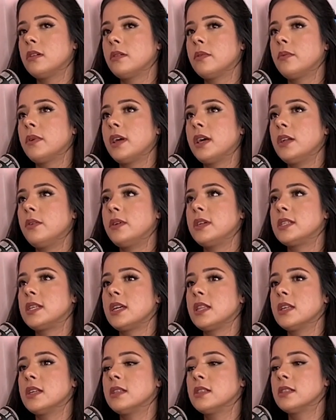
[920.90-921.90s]
how do I
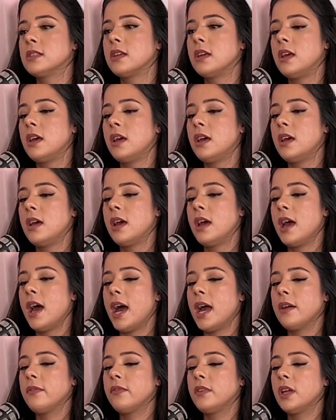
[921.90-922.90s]
say this?
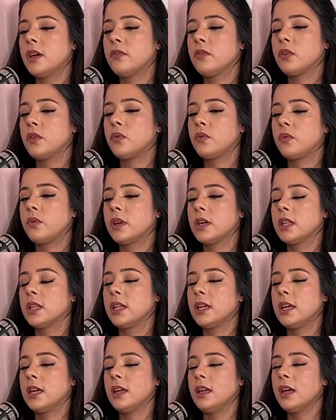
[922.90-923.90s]
I've never
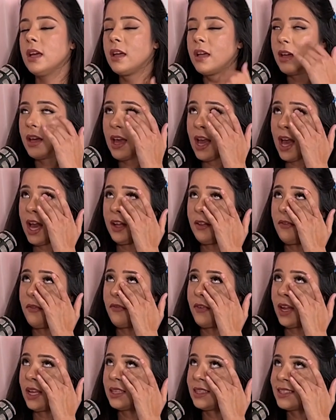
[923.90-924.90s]
really had
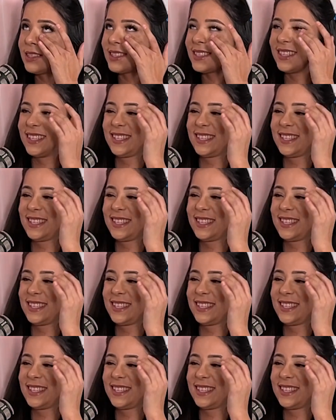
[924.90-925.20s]
friends.